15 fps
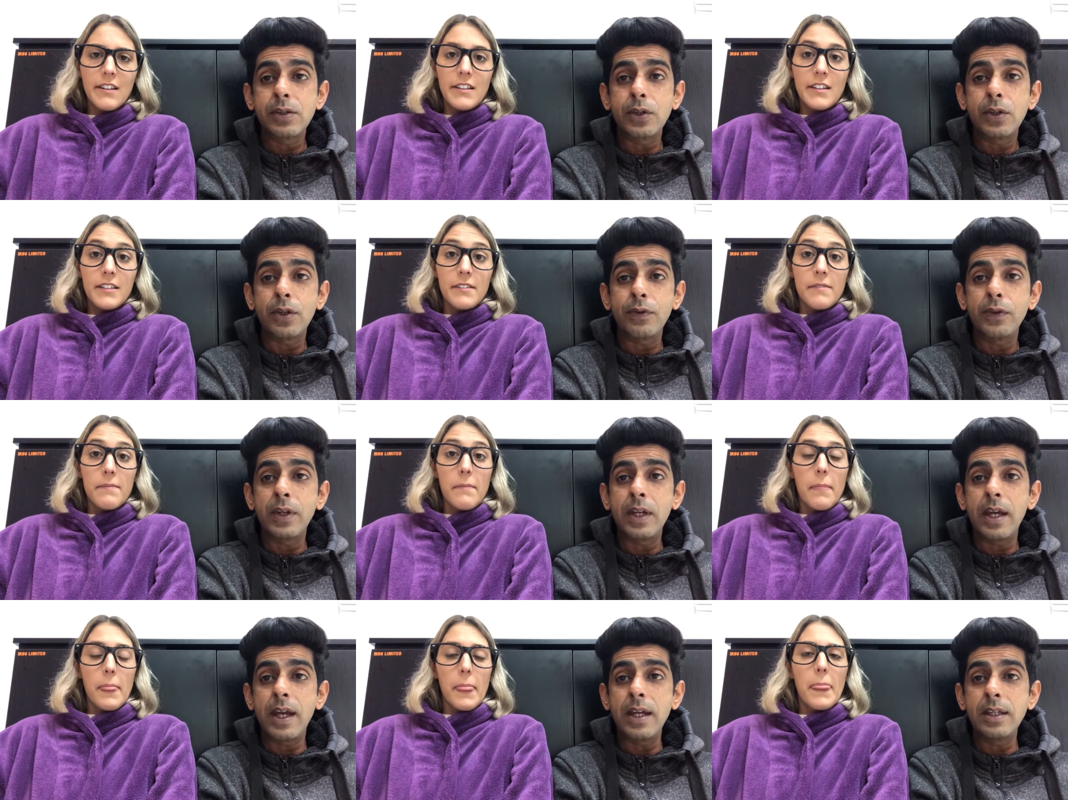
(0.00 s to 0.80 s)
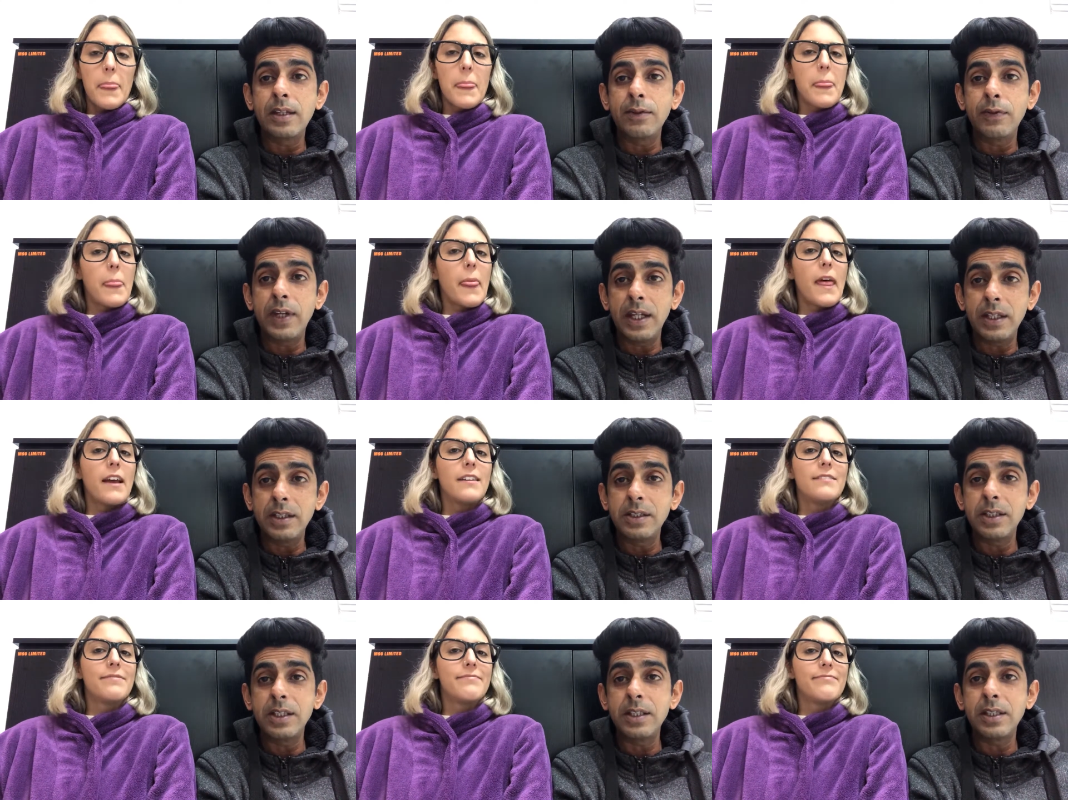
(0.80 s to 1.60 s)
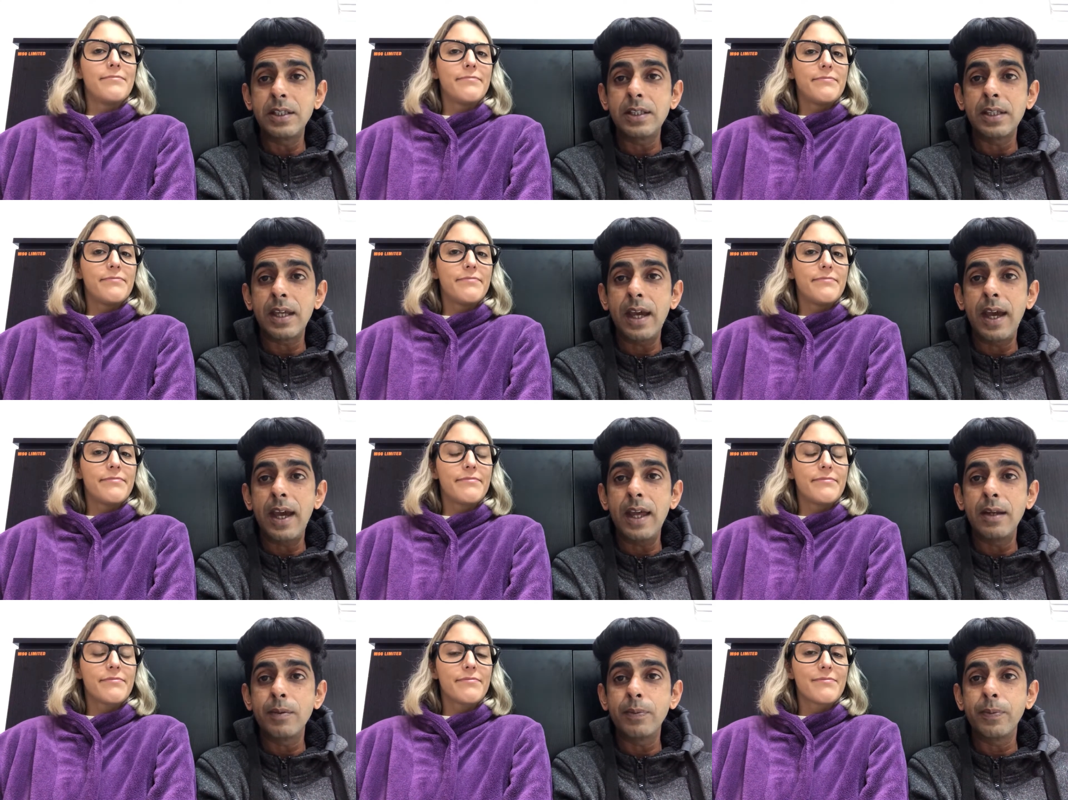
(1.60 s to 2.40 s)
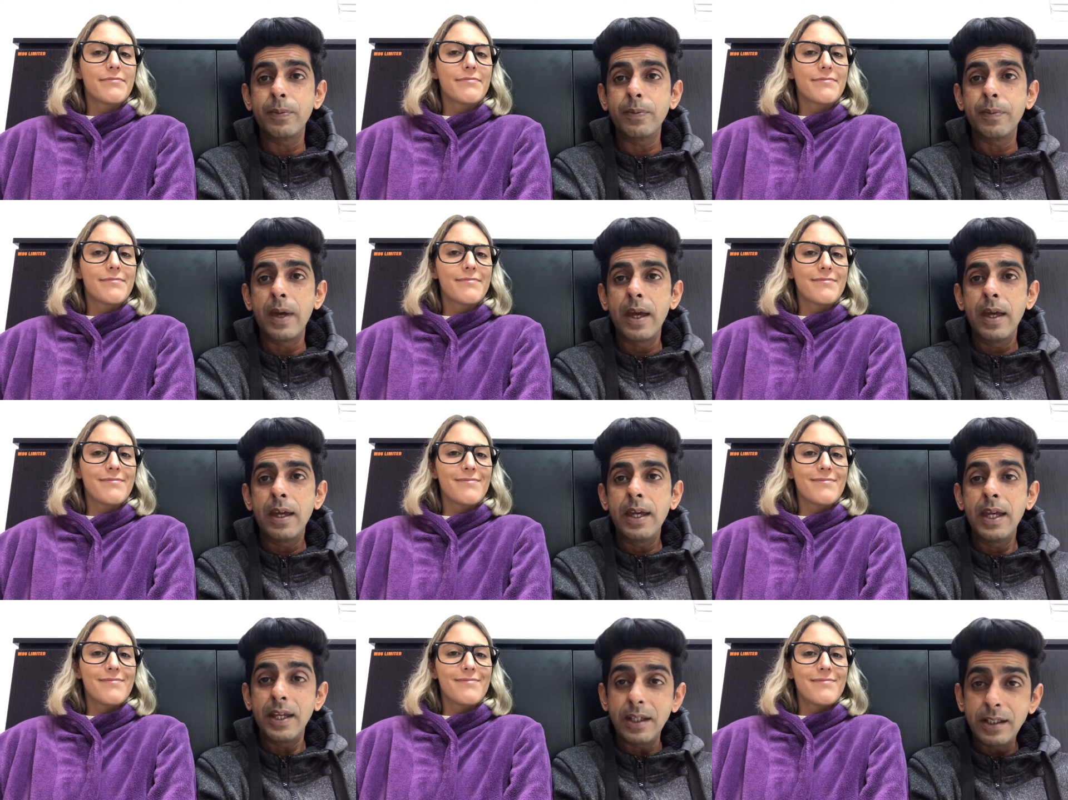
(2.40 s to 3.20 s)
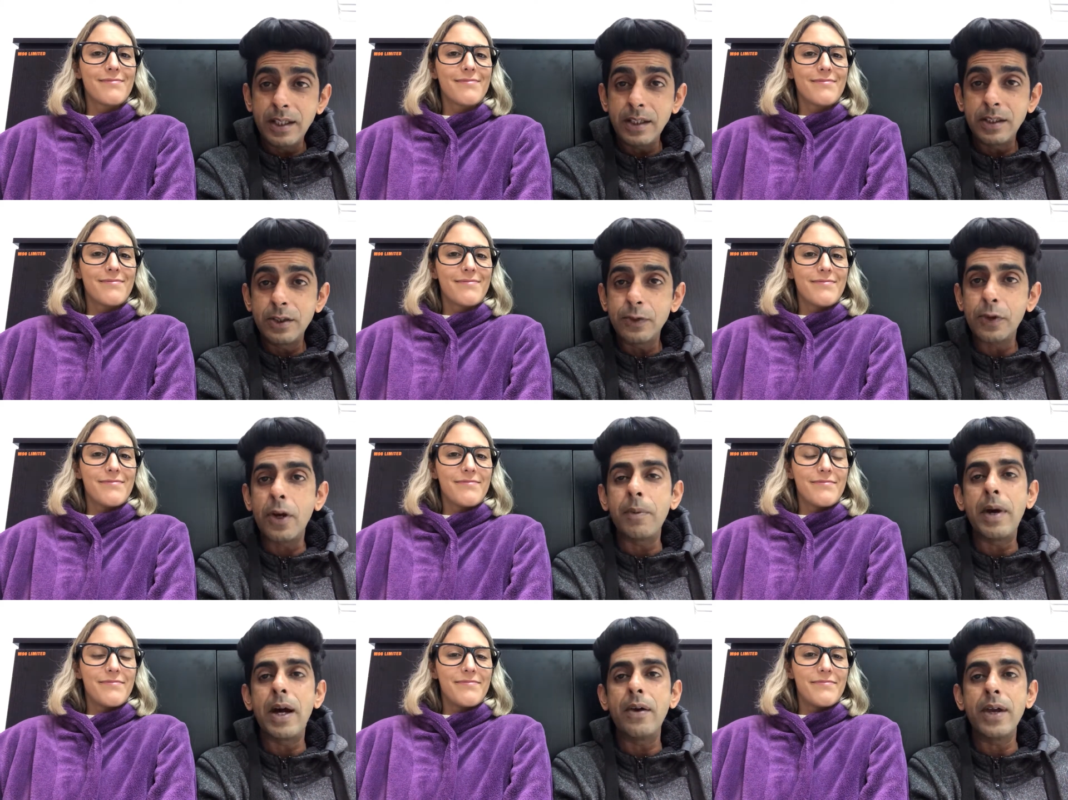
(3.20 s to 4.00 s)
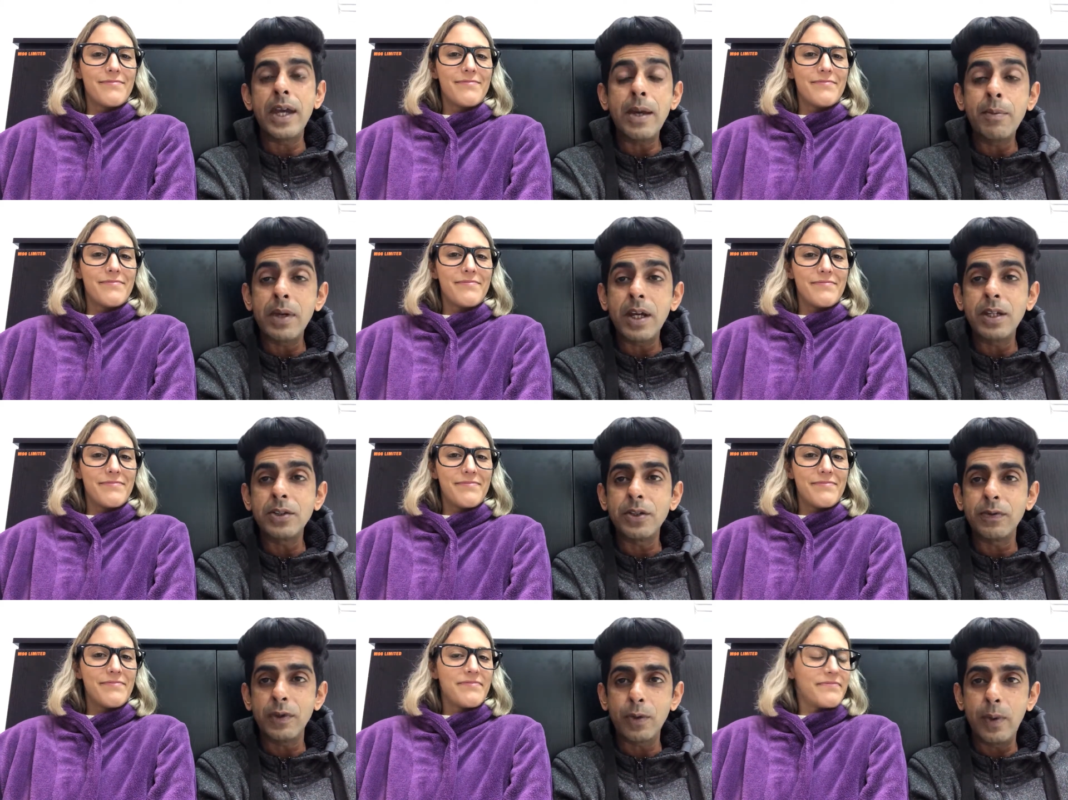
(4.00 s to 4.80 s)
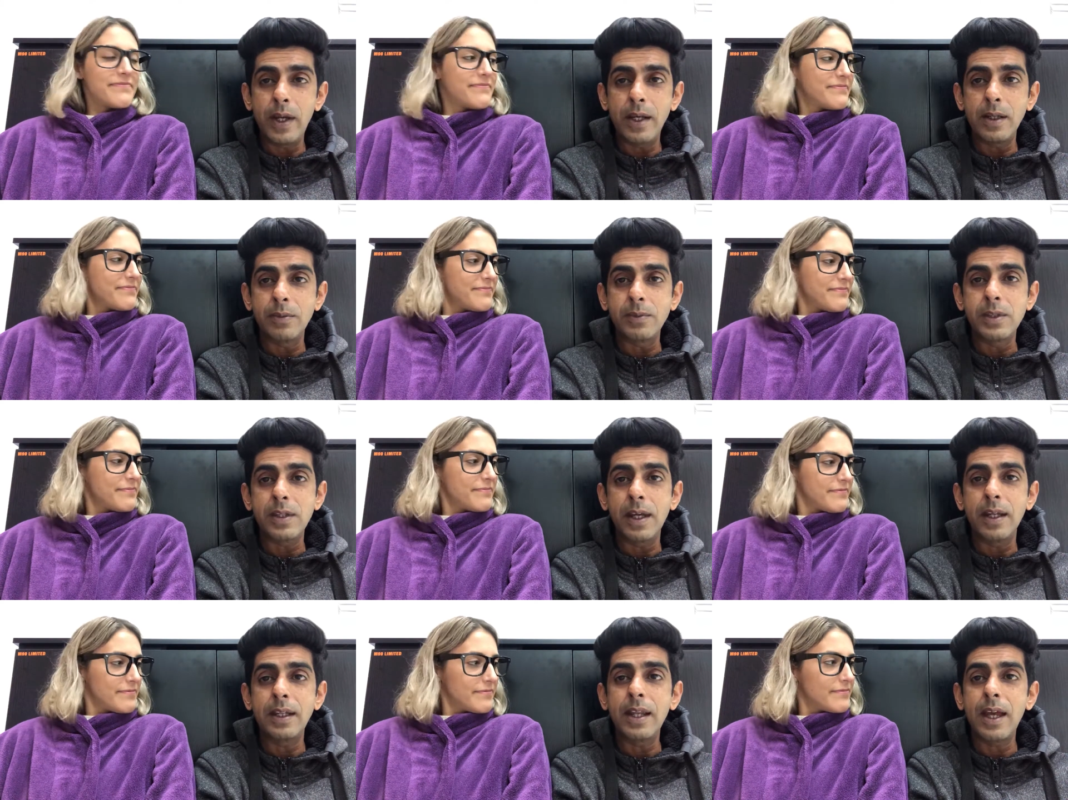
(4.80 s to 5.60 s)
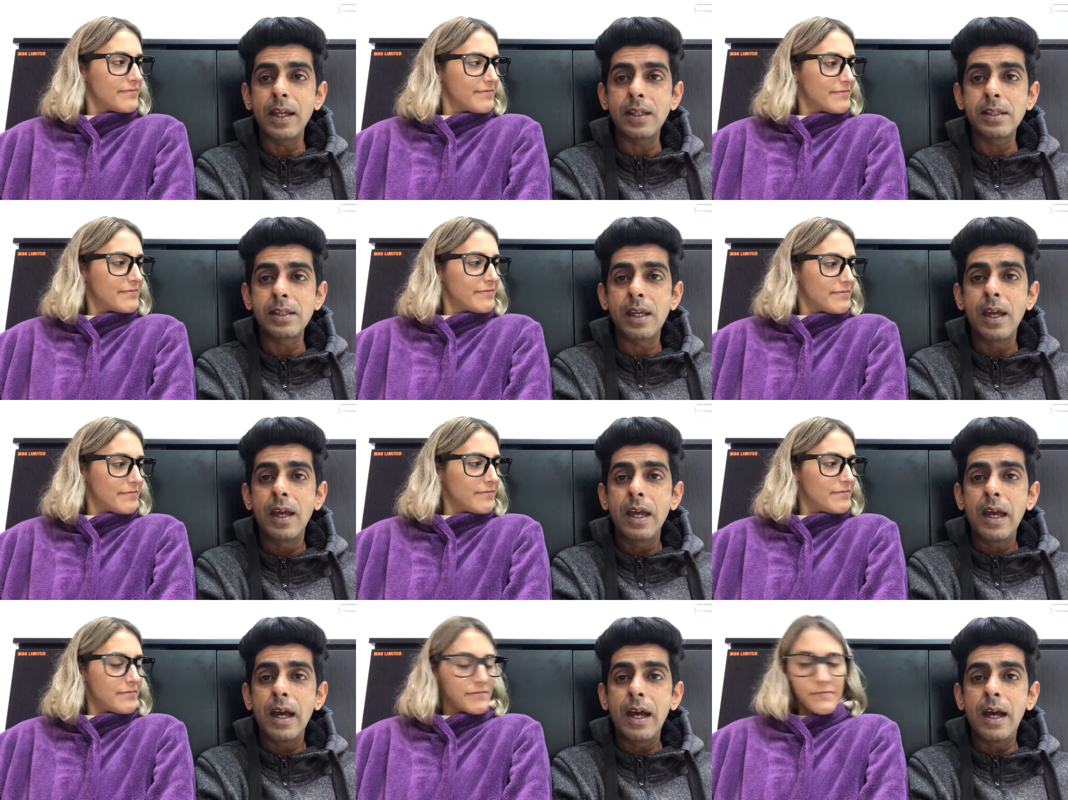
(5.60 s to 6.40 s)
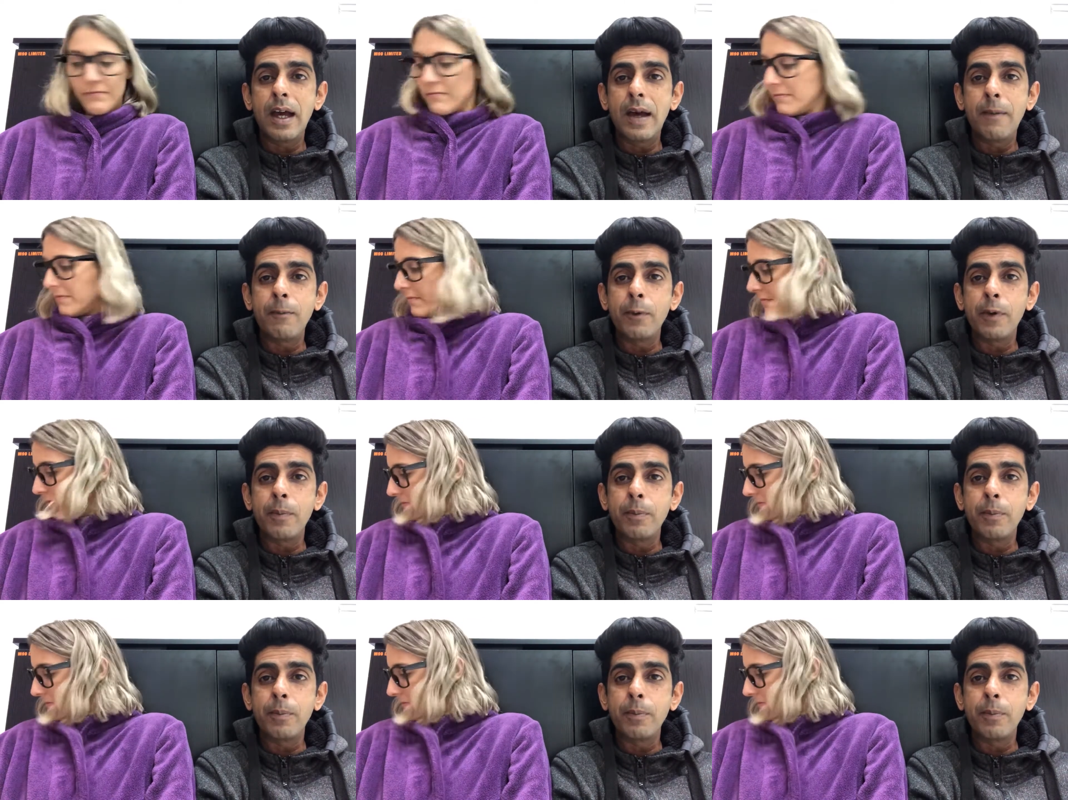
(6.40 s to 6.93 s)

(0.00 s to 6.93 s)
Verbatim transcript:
Speaker 1: sort of creative energies and heritage from our M range of aquariums and takes um,